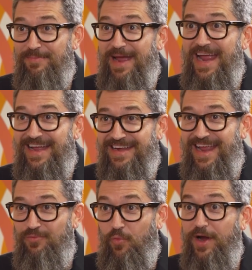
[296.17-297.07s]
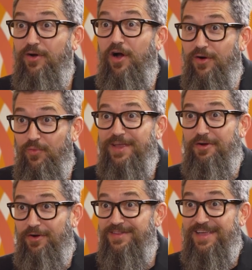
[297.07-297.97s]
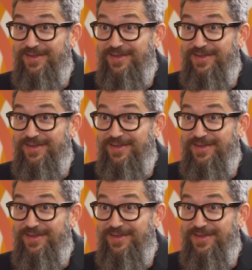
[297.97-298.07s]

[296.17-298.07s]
Matt, and where are we currently?